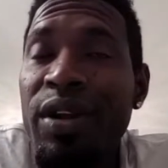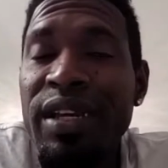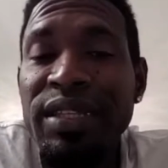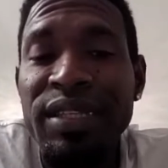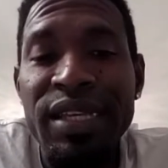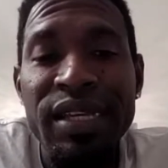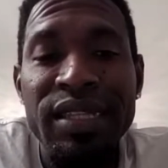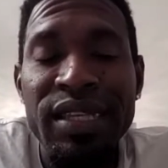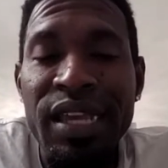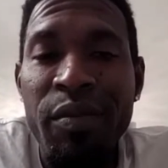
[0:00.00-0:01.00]
Golden
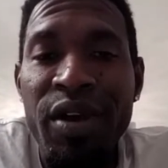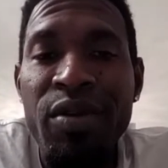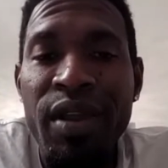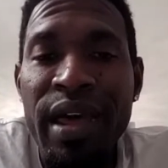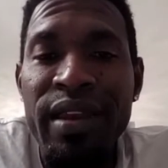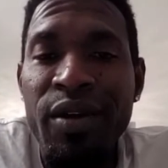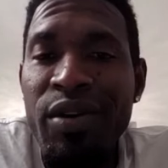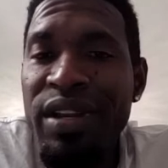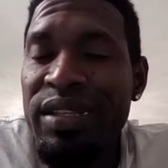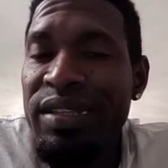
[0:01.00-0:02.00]
State team. We look
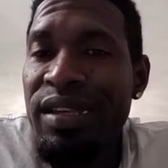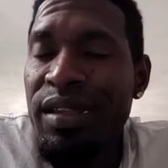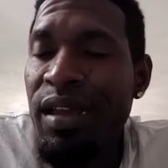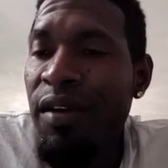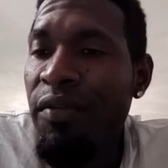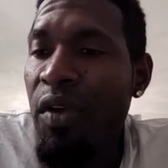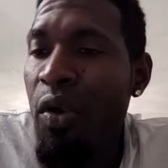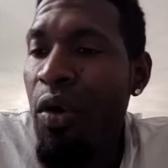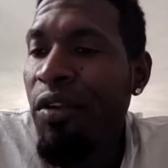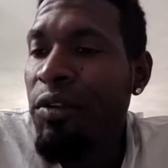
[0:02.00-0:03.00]
like the Golden State
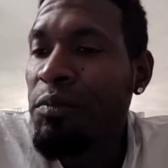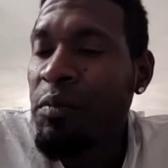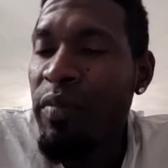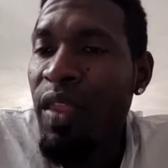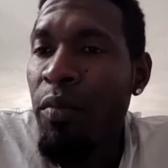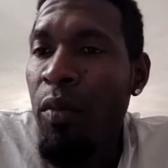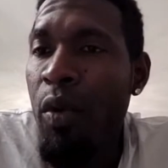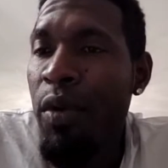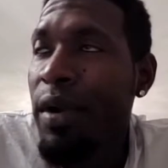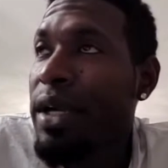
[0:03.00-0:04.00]
of all.
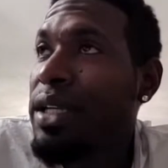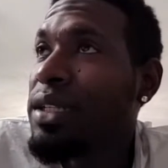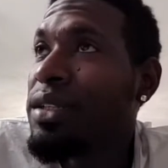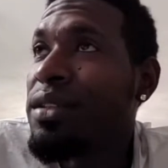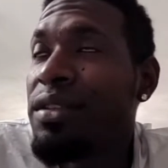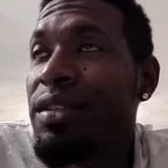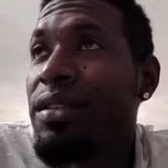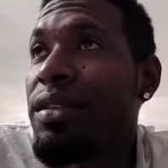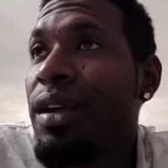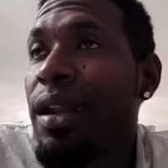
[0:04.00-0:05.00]
Boy,
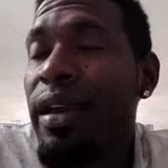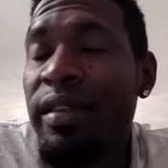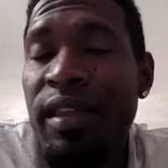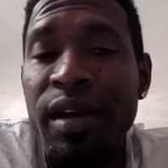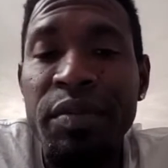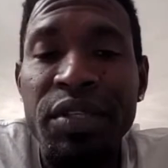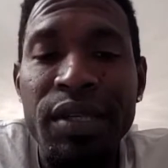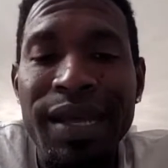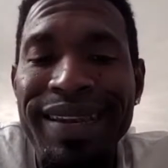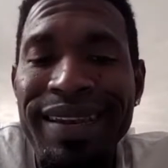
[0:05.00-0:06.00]
Klay
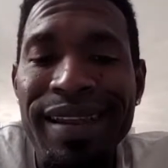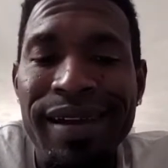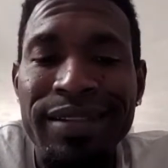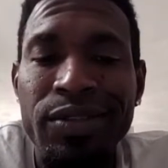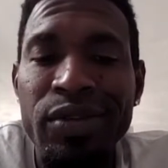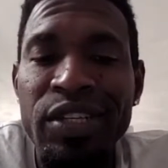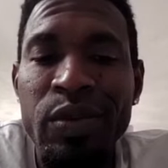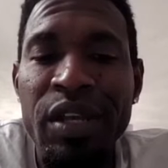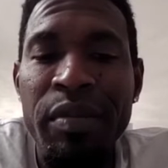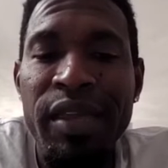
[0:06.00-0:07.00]
Thompson and knock
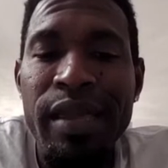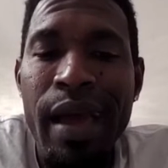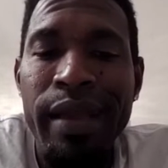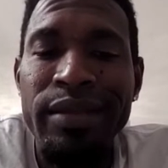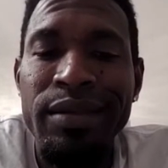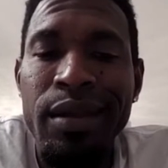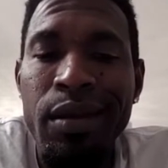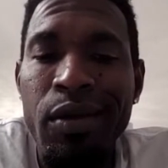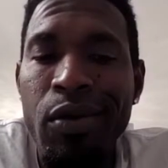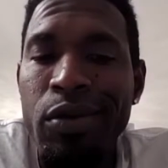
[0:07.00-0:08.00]
trees with them
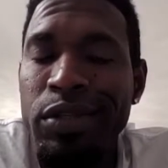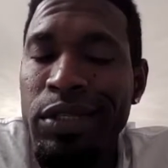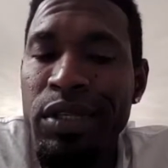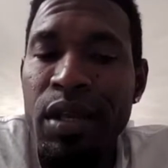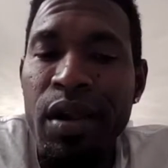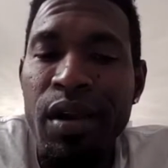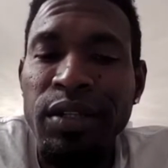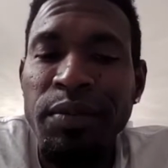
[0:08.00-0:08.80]
eyes closed.